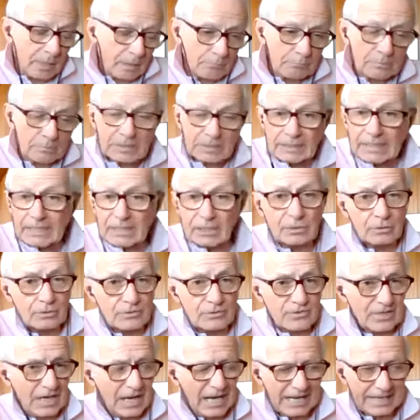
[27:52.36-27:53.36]
political
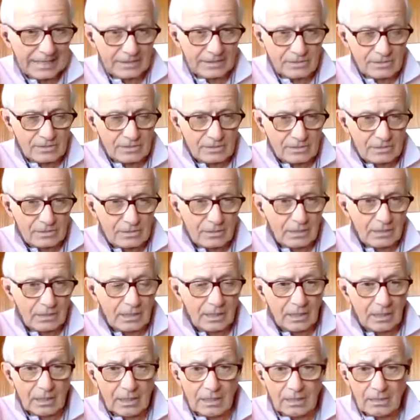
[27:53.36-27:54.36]
science,
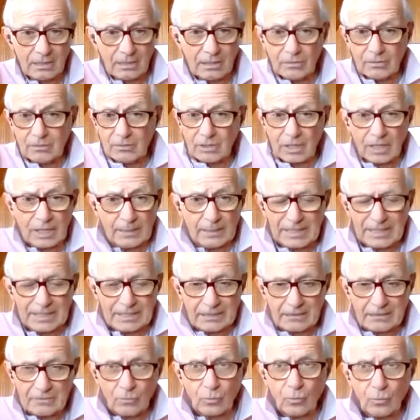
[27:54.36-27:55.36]
I
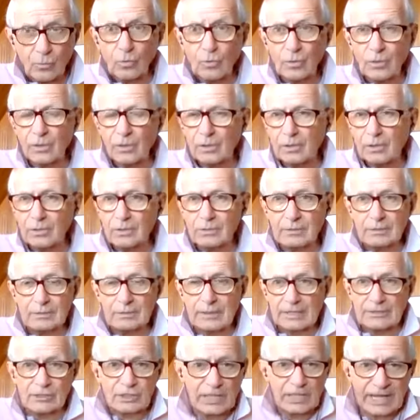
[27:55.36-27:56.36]
mean, or
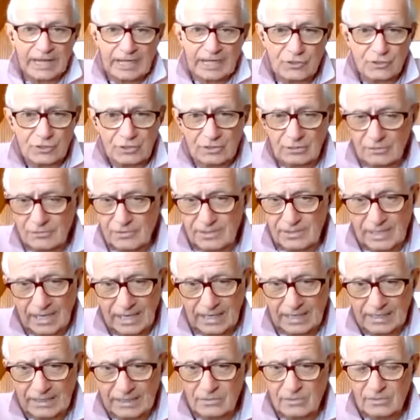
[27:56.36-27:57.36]
educational
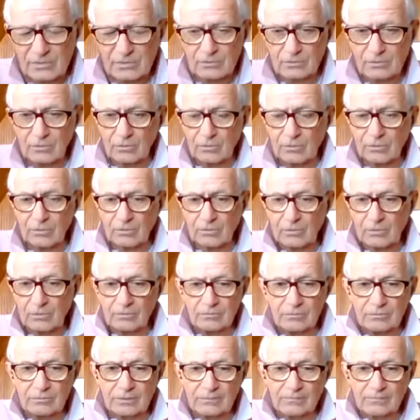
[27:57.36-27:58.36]
science
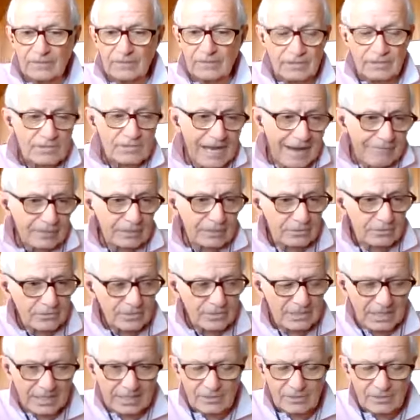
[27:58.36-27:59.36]
or philosophical
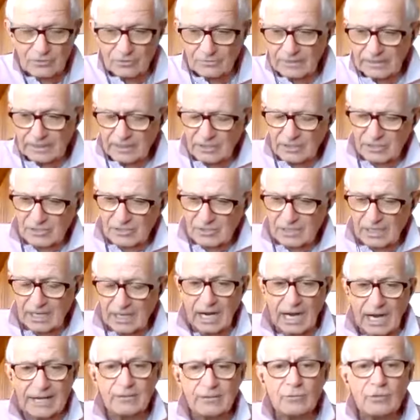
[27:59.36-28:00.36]
science or religious science.
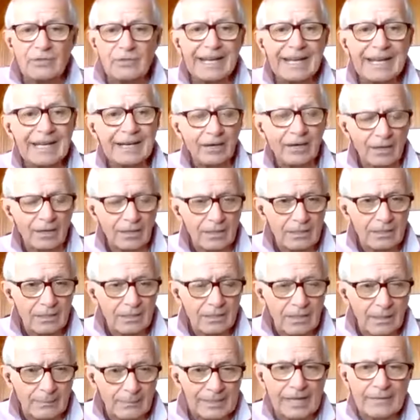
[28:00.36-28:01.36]
I don't care.
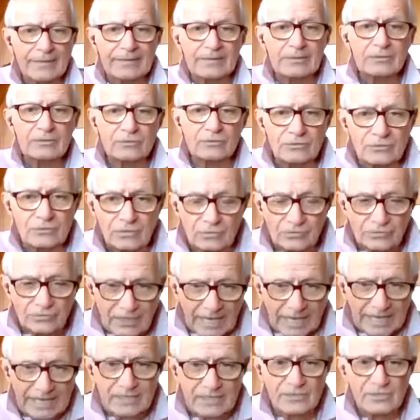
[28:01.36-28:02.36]
I mean, I think there's
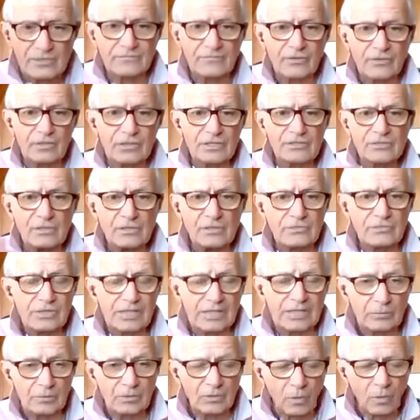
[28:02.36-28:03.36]
science
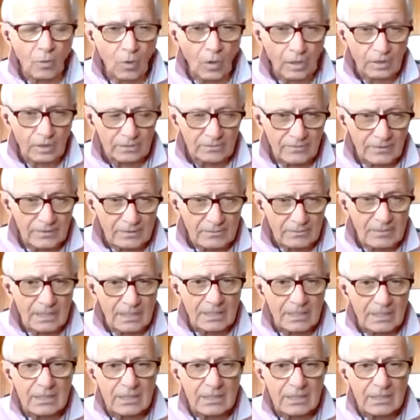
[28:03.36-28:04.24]
associated with all of them.